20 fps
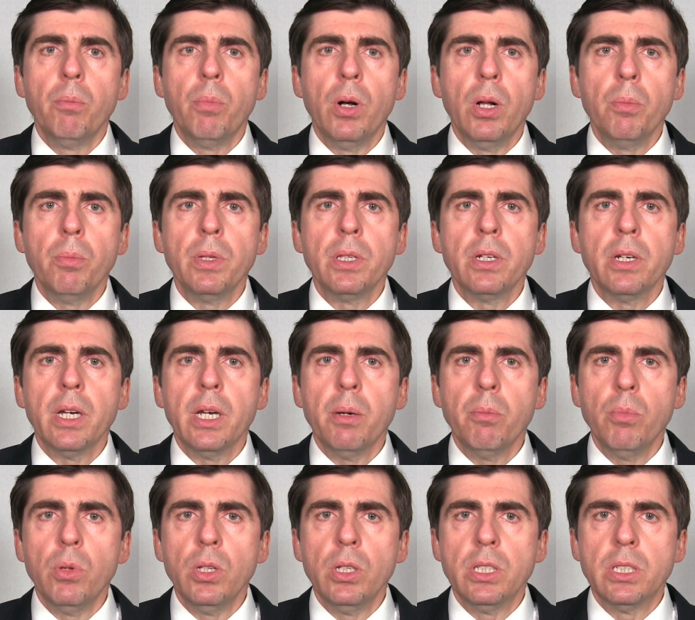Pulmonary
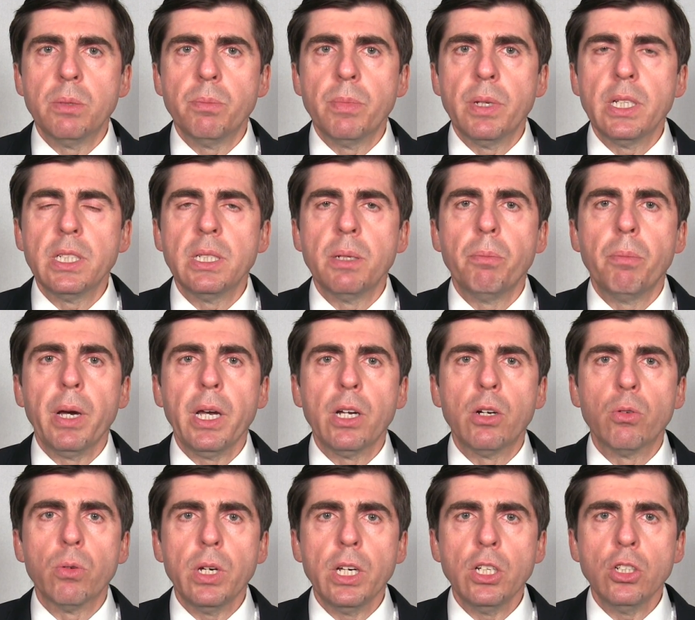embolism is a
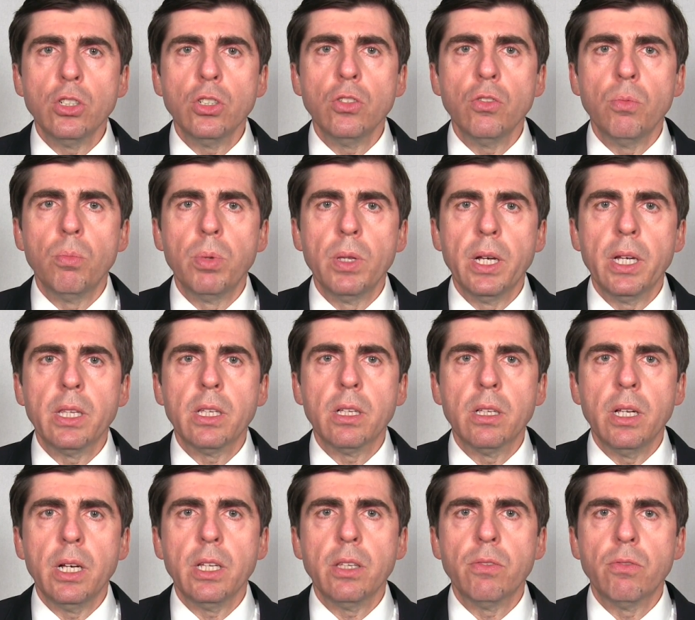migration of blood
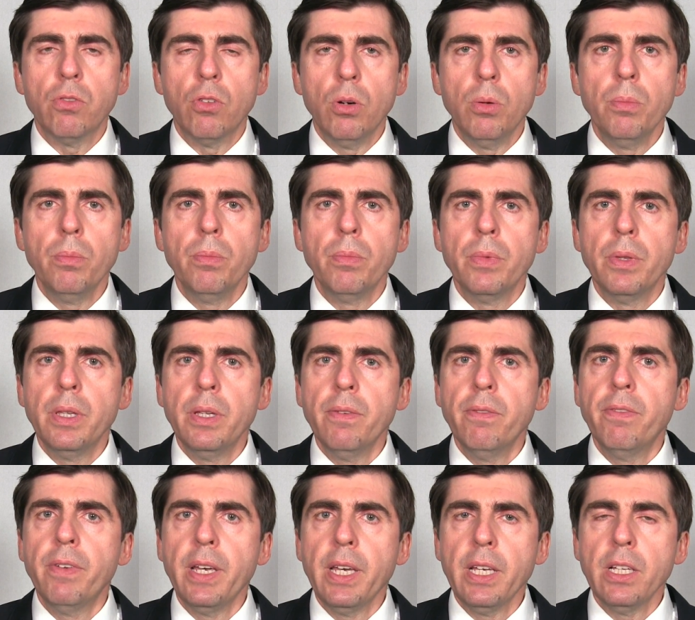clot from the
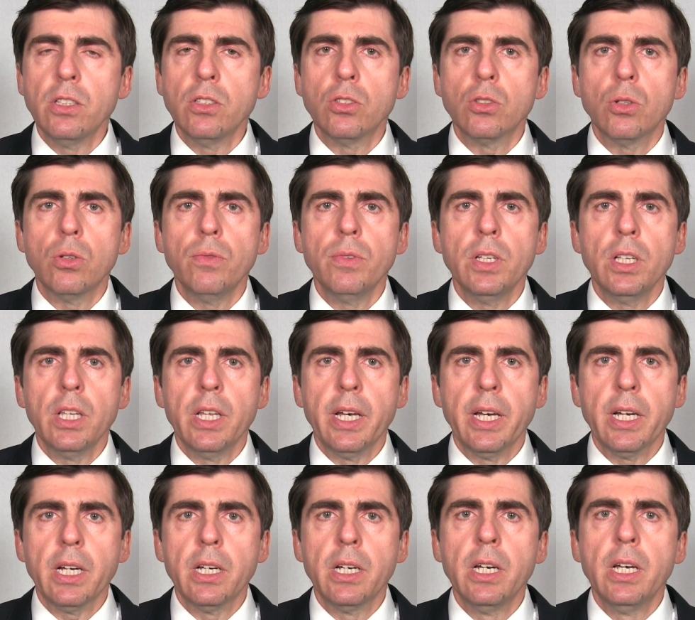veins of the
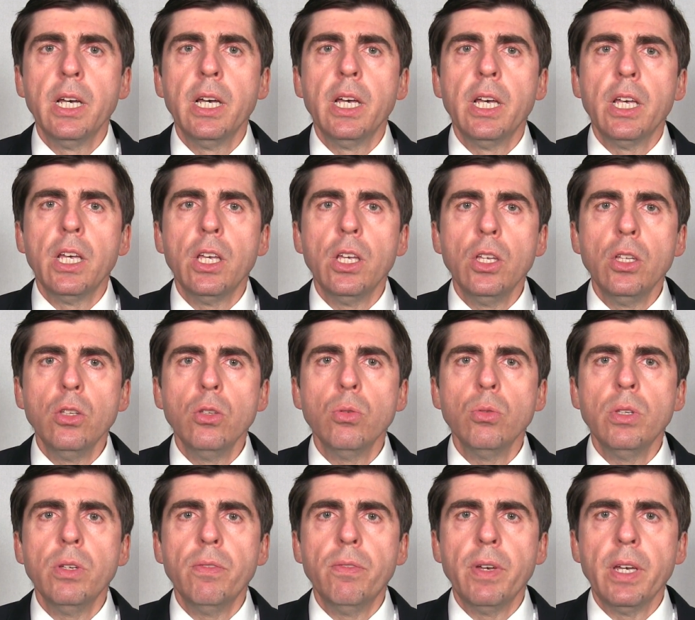leg
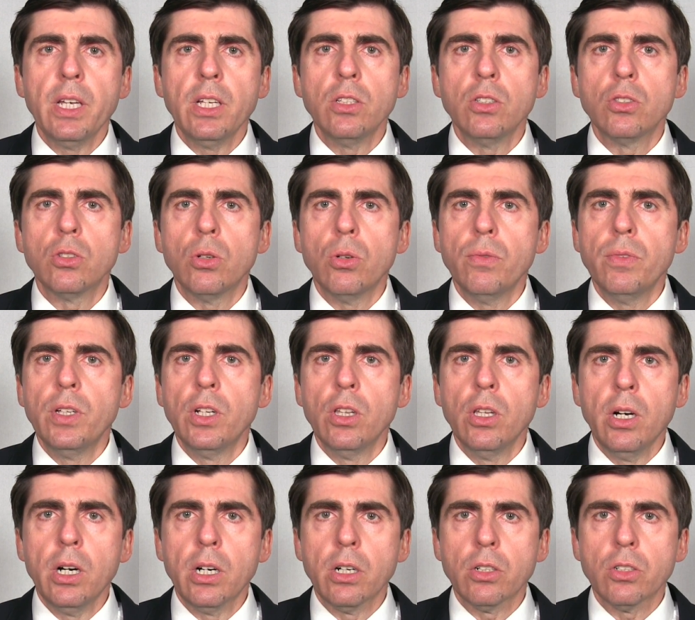into the veins of the
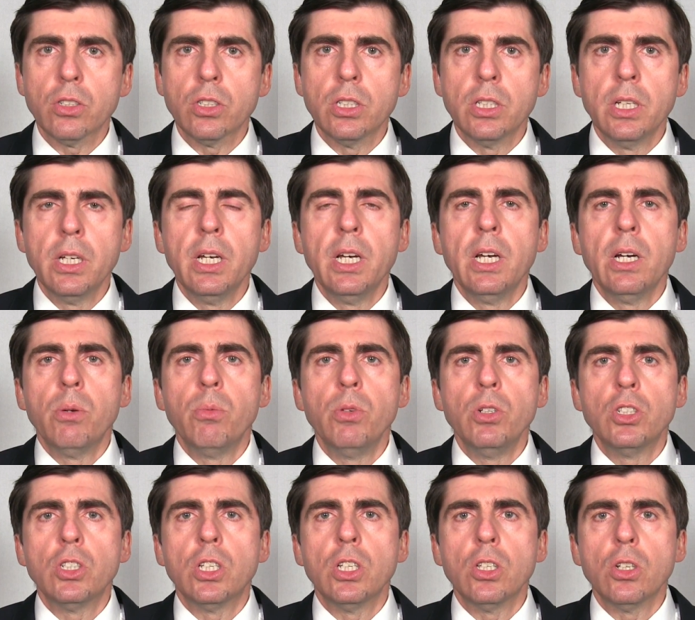lungs,
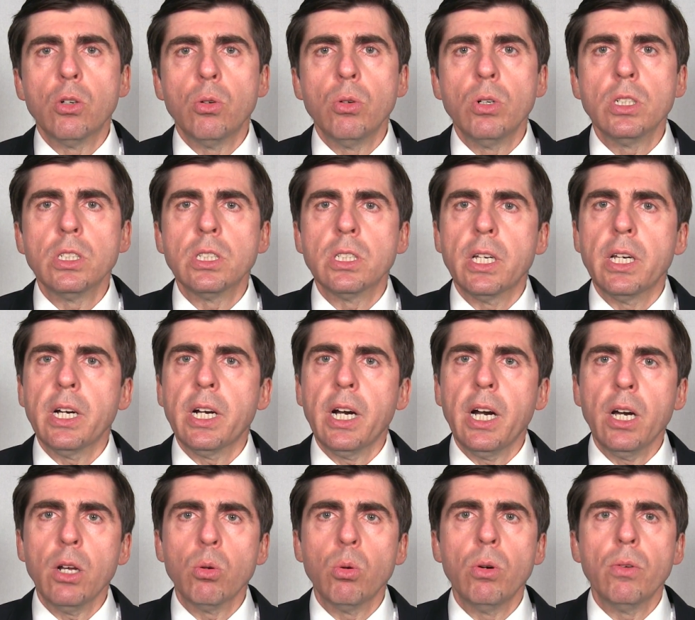which can cause a
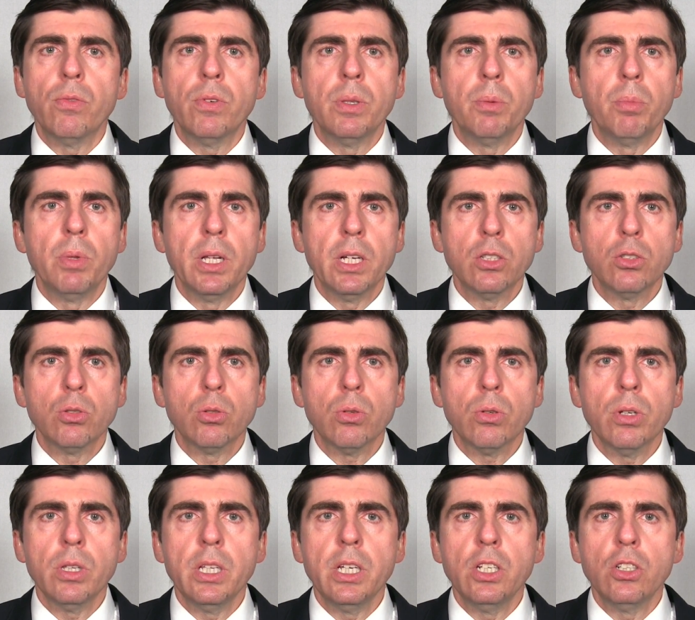cutoff in blood
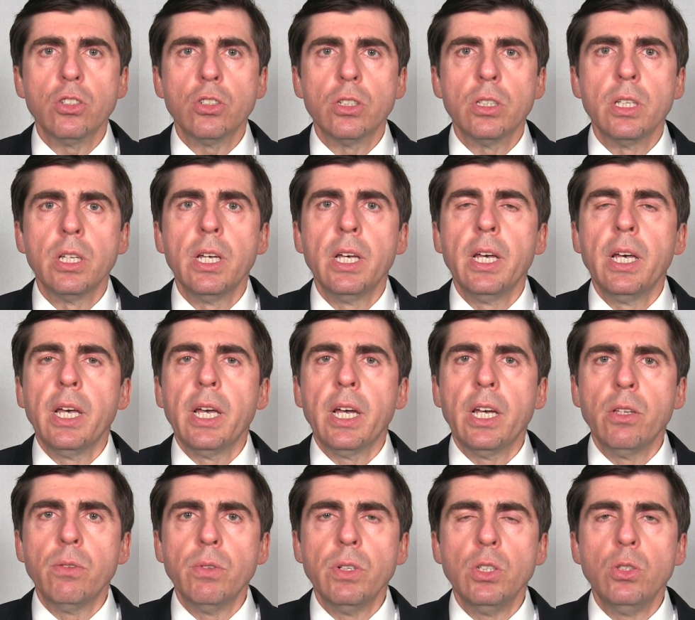circulation
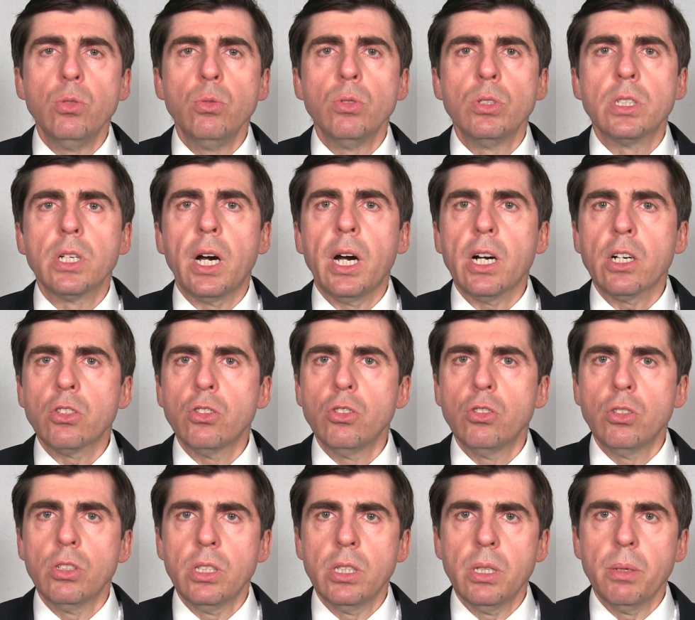and reduce
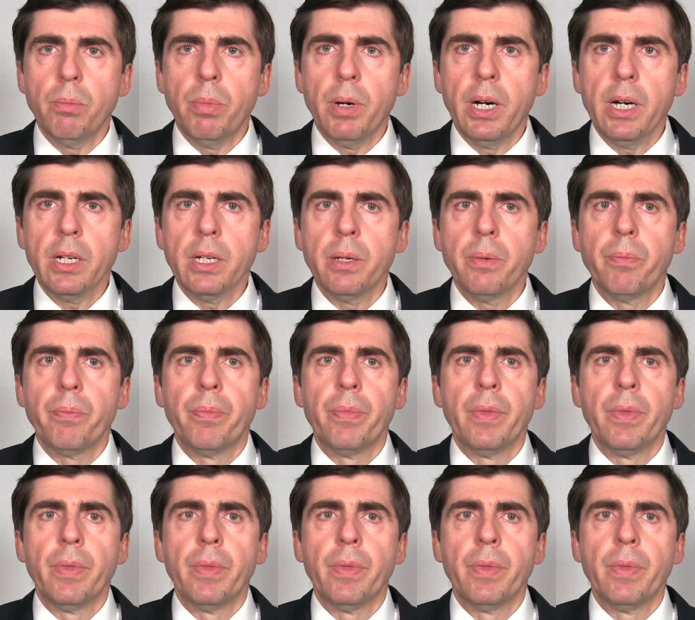oxygen in the body.